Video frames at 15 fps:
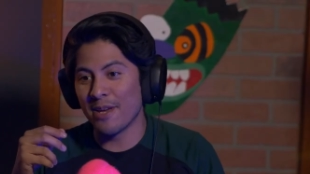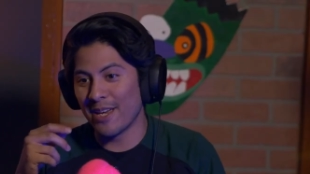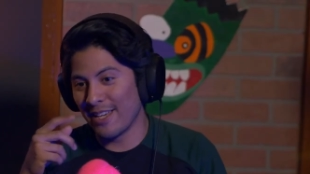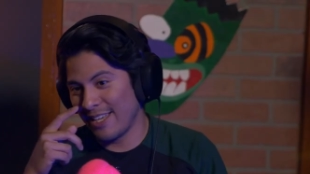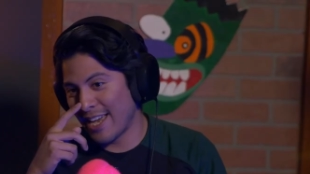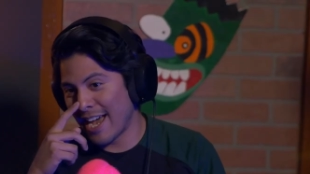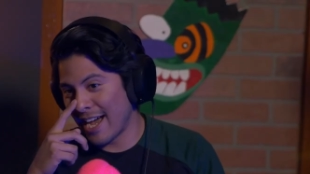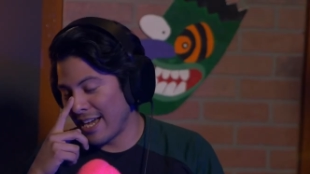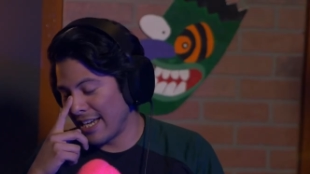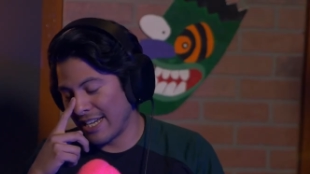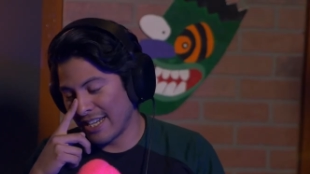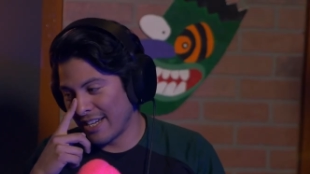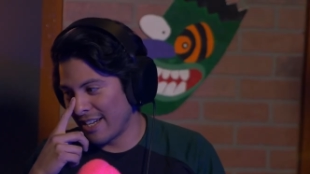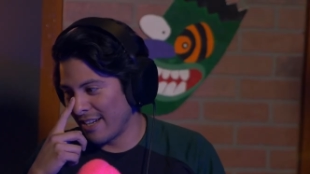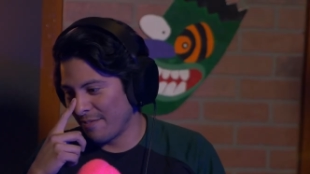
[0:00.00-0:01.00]
Hey,
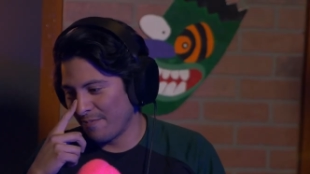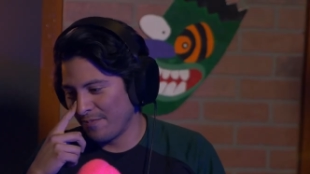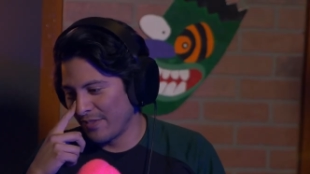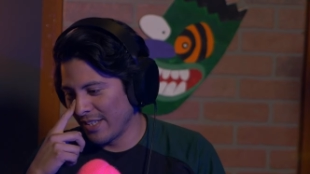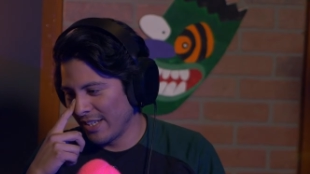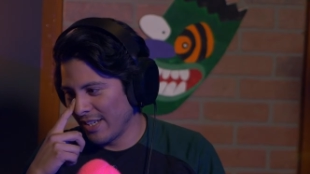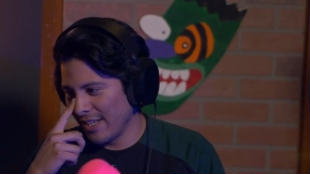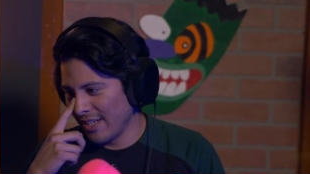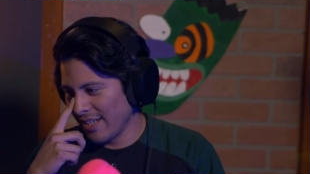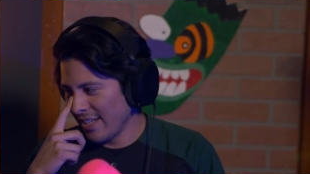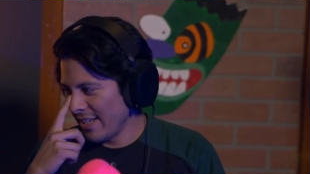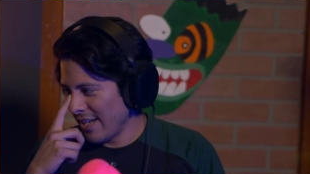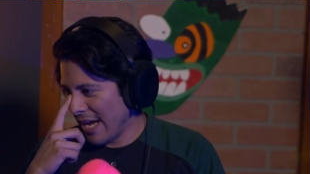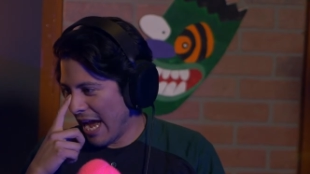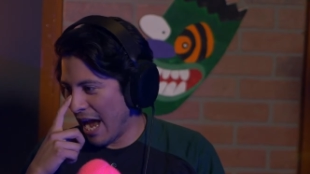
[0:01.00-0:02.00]
yeah, um
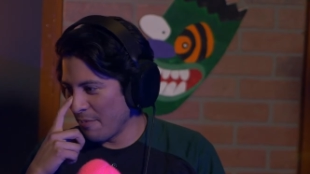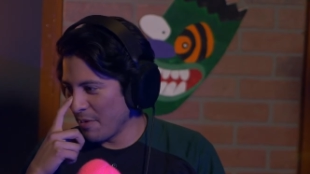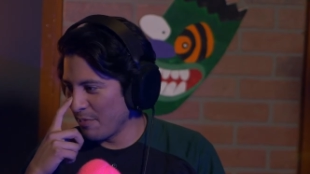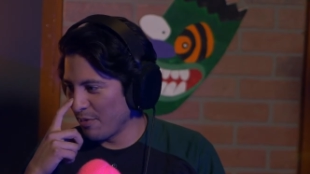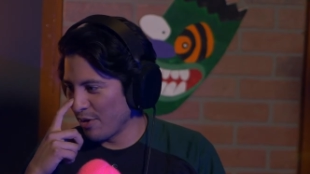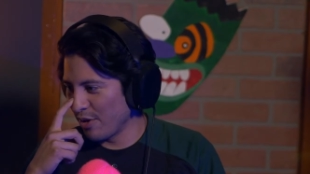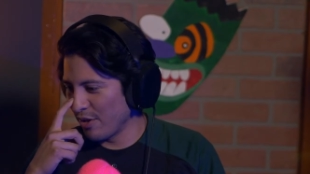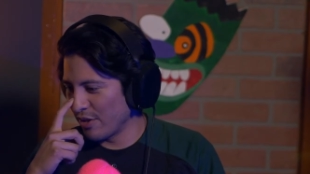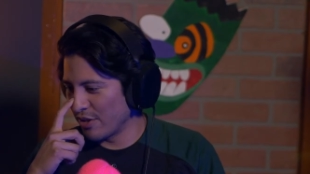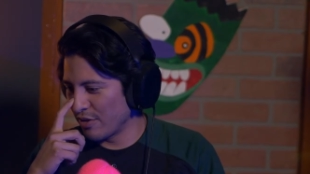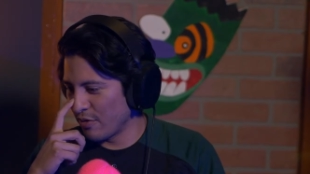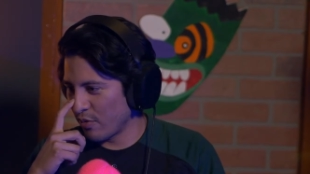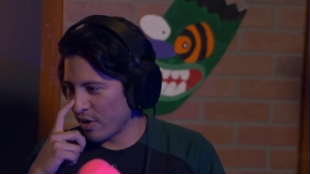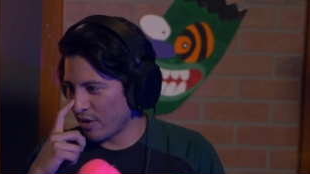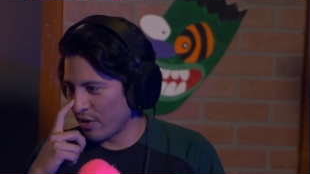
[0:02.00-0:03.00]
I
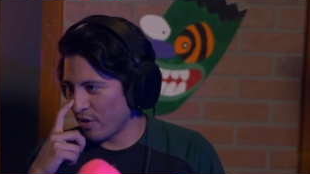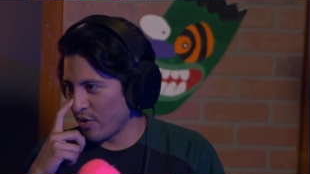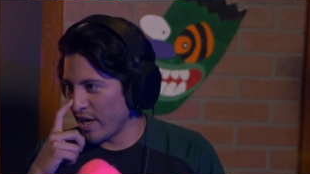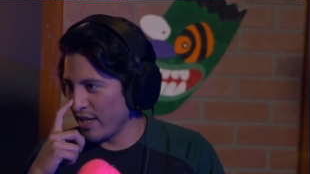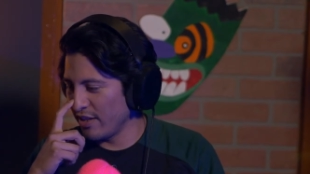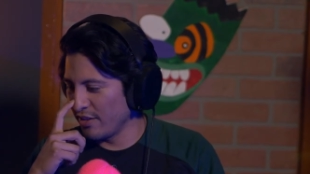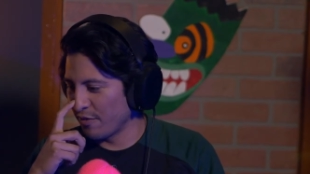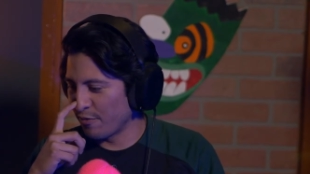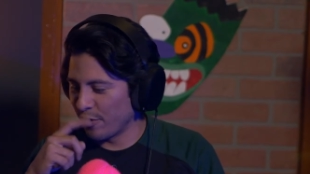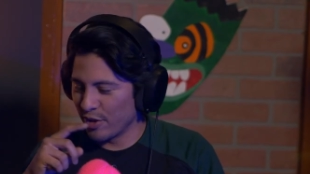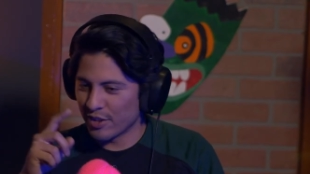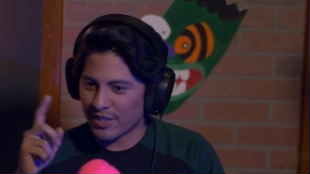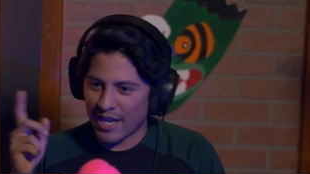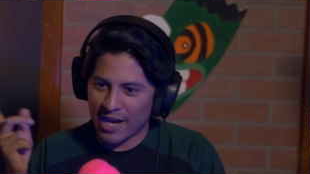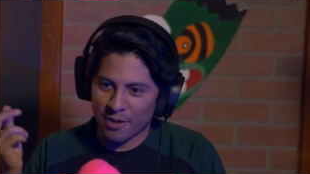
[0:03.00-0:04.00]
remember creating the
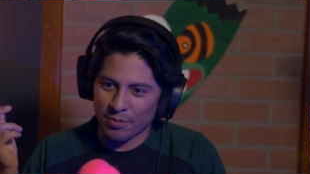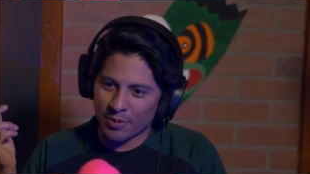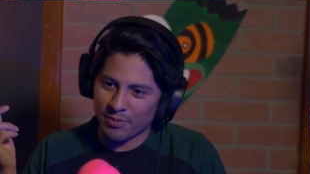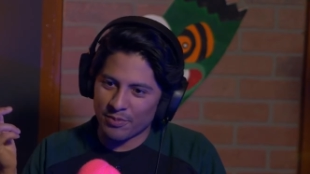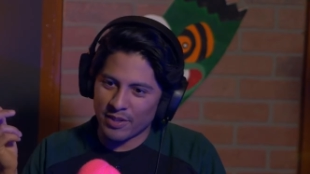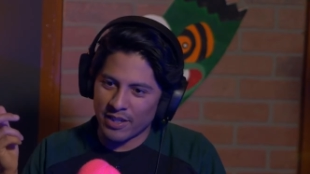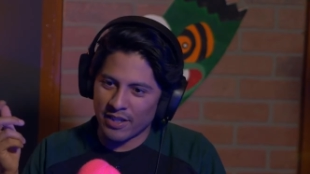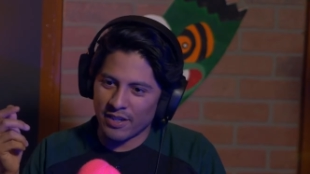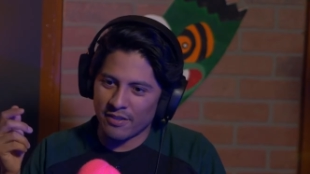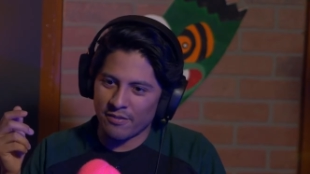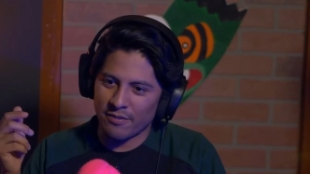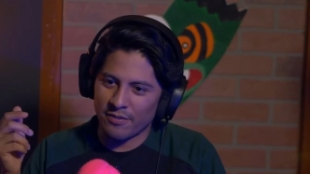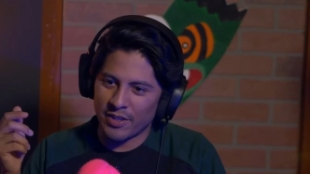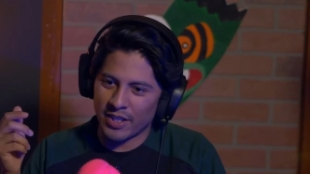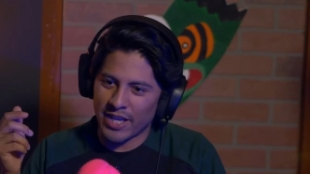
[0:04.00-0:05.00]
first album
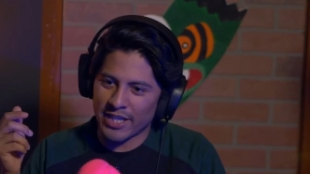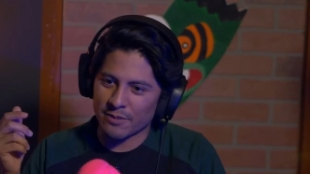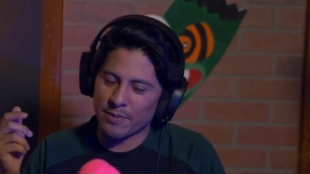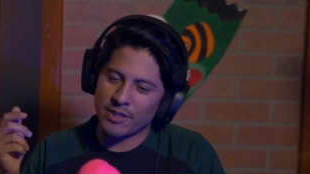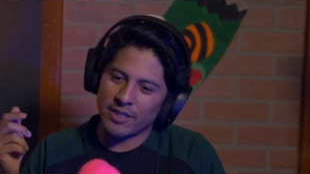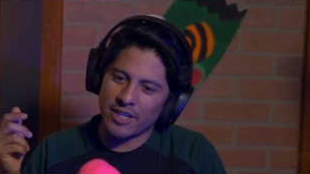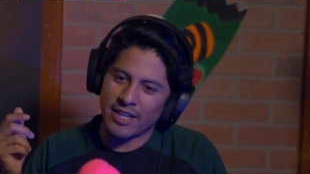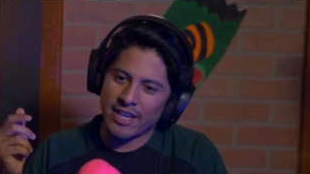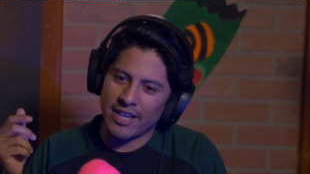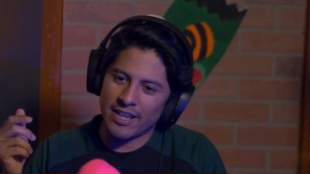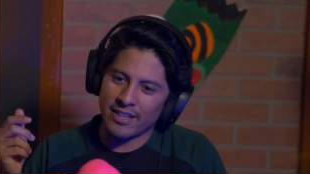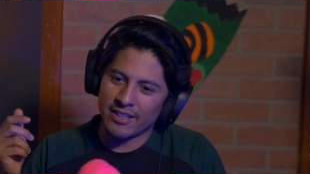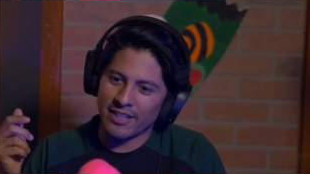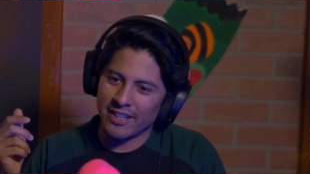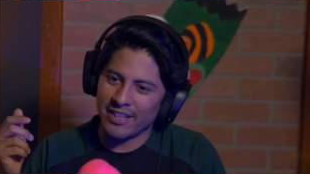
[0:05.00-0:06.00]
of the last band that I
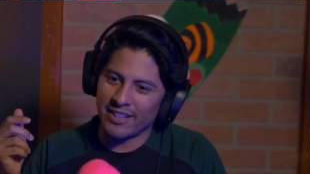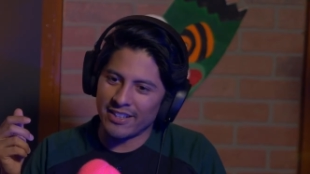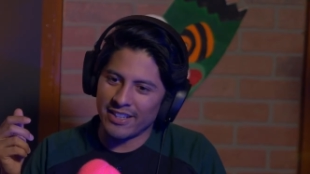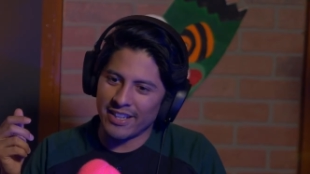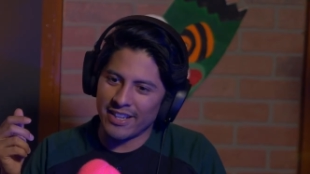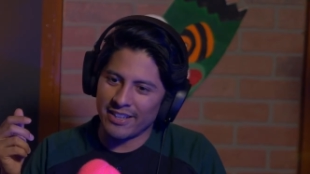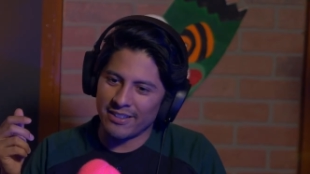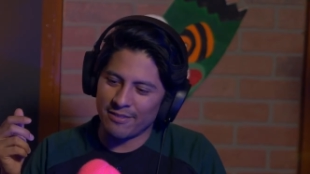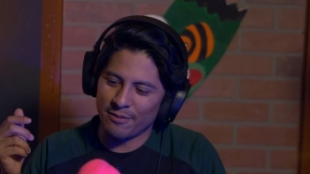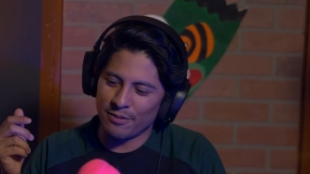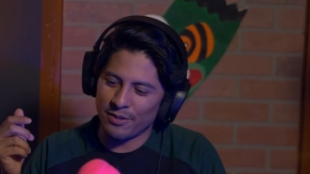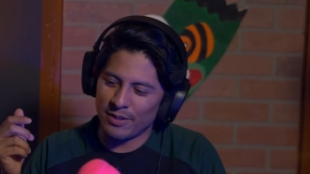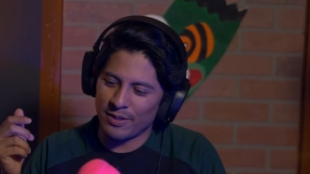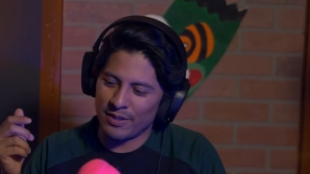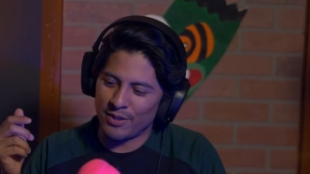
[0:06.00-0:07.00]
had, and and
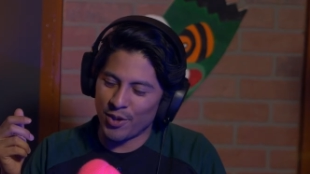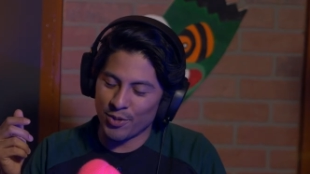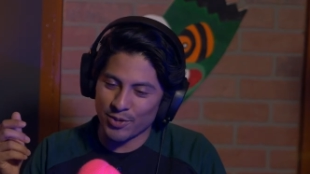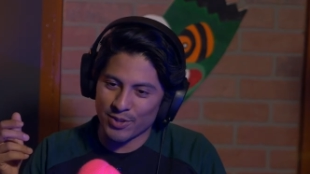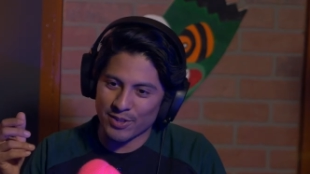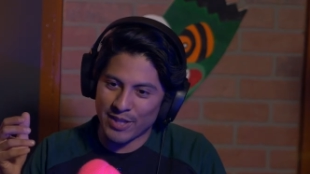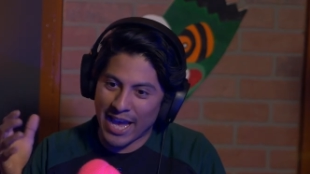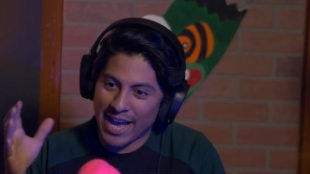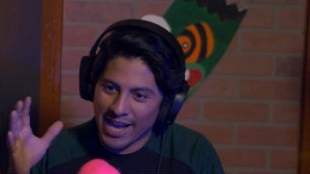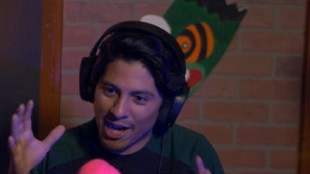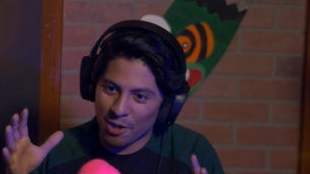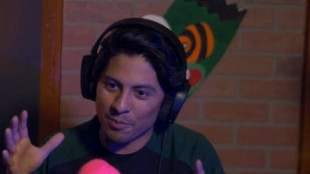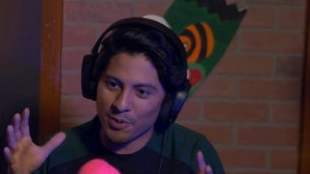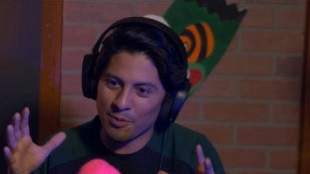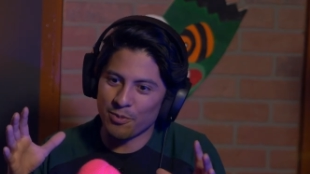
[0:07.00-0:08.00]
those that
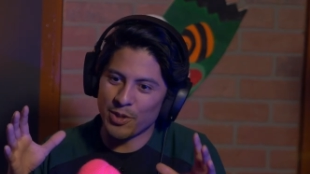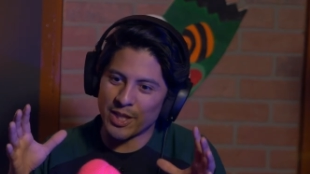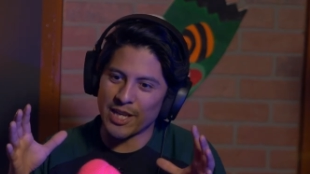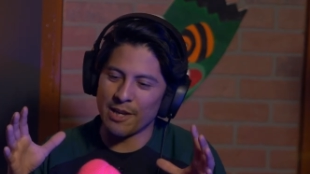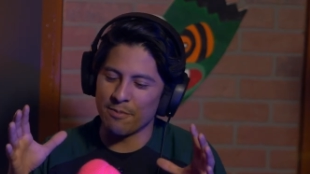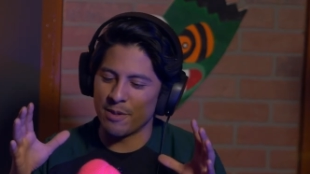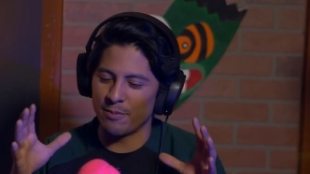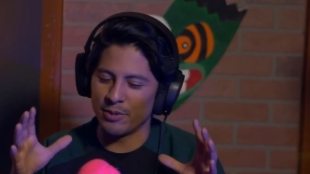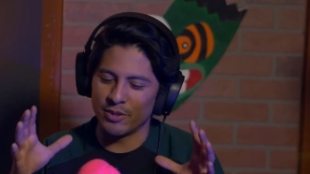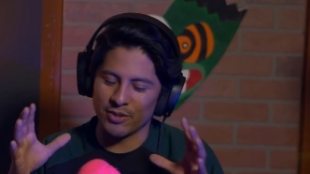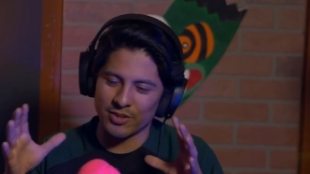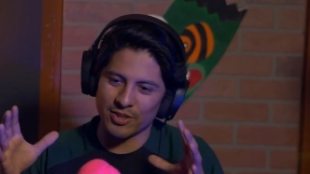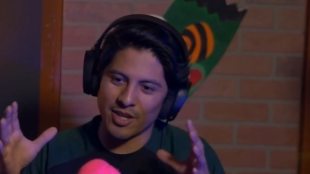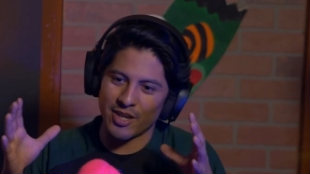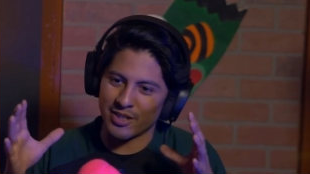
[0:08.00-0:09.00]
album we came up with
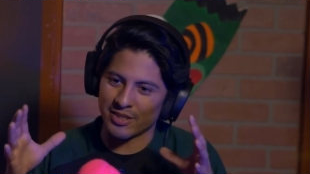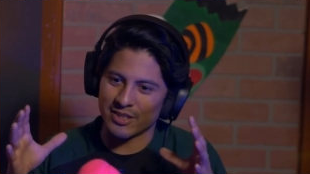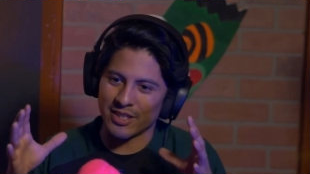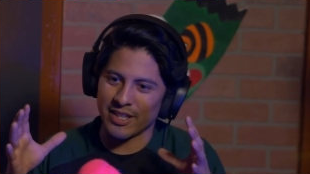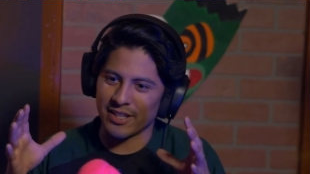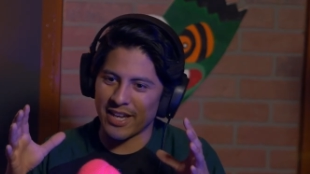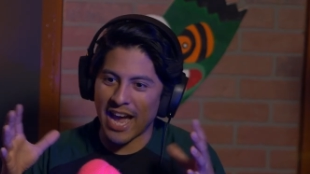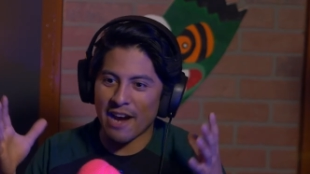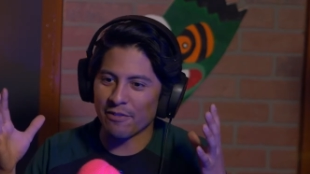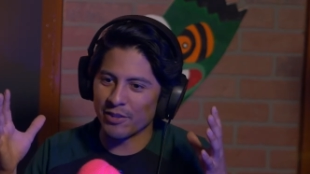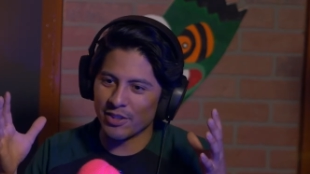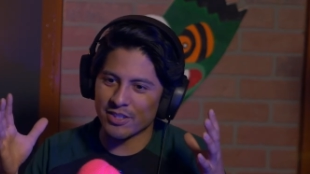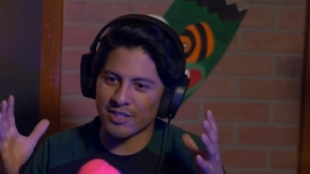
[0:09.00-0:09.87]
those songs like half of the